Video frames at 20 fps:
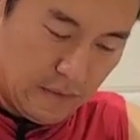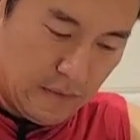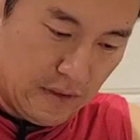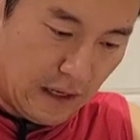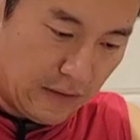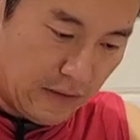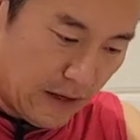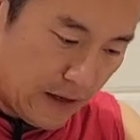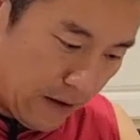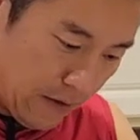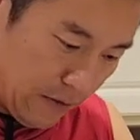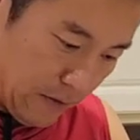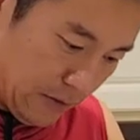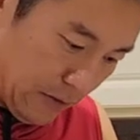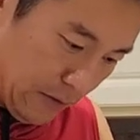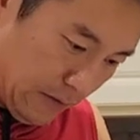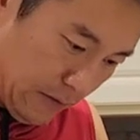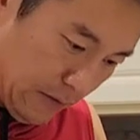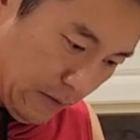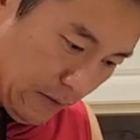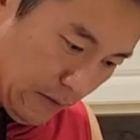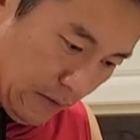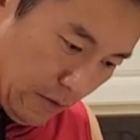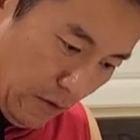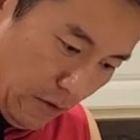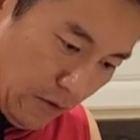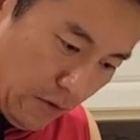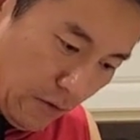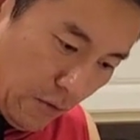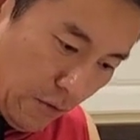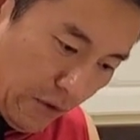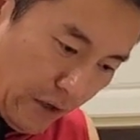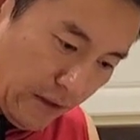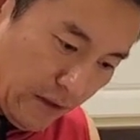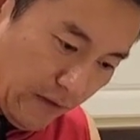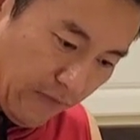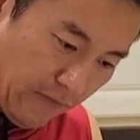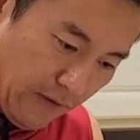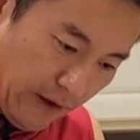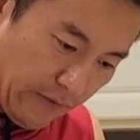Nothing else. Don't ruin
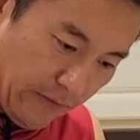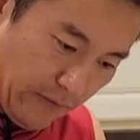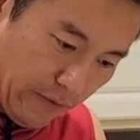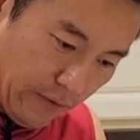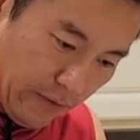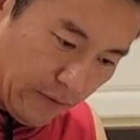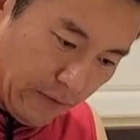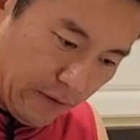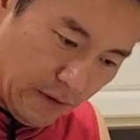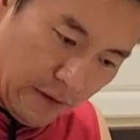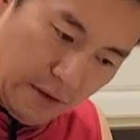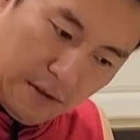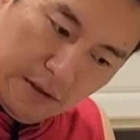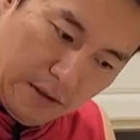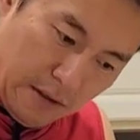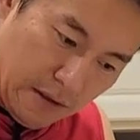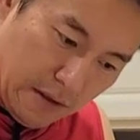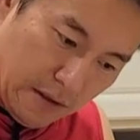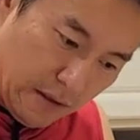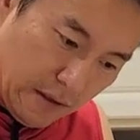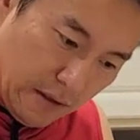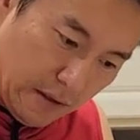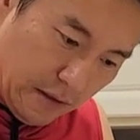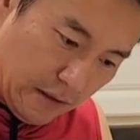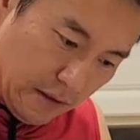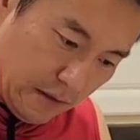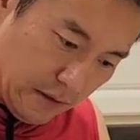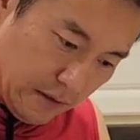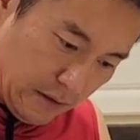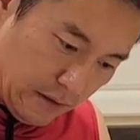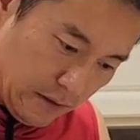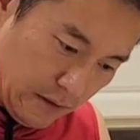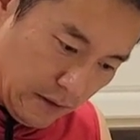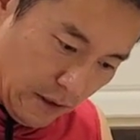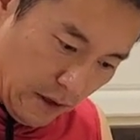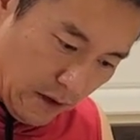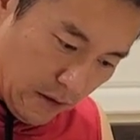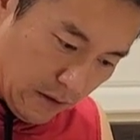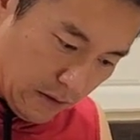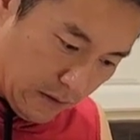the flavor.
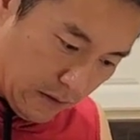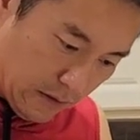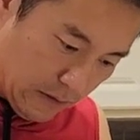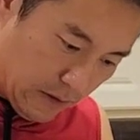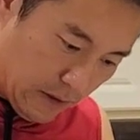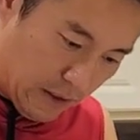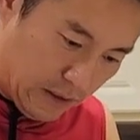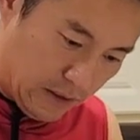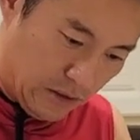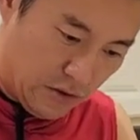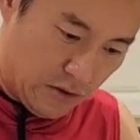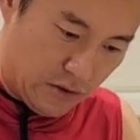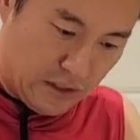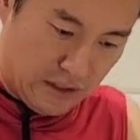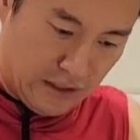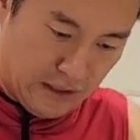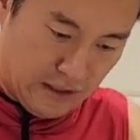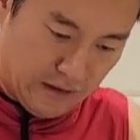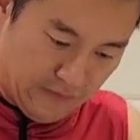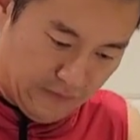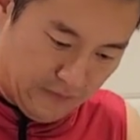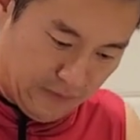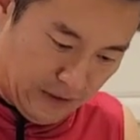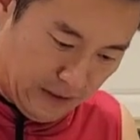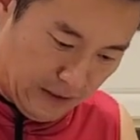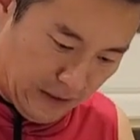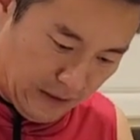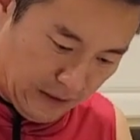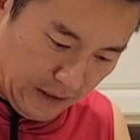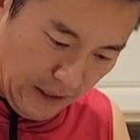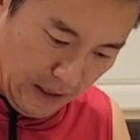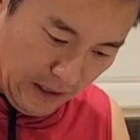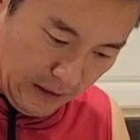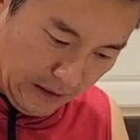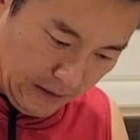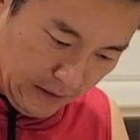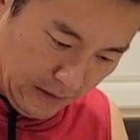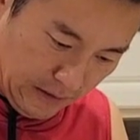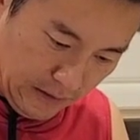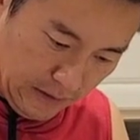Salt, it's good enough in this case.